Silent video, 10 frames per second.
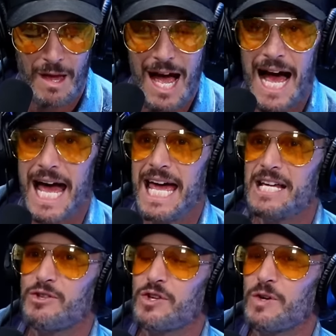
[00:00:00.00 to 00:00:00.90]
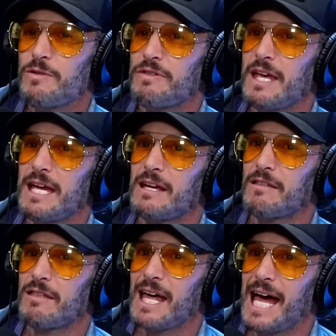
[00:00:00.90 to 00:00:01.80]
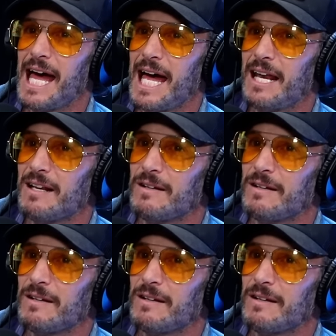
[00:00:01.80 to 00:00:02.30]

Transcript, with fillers: I do think that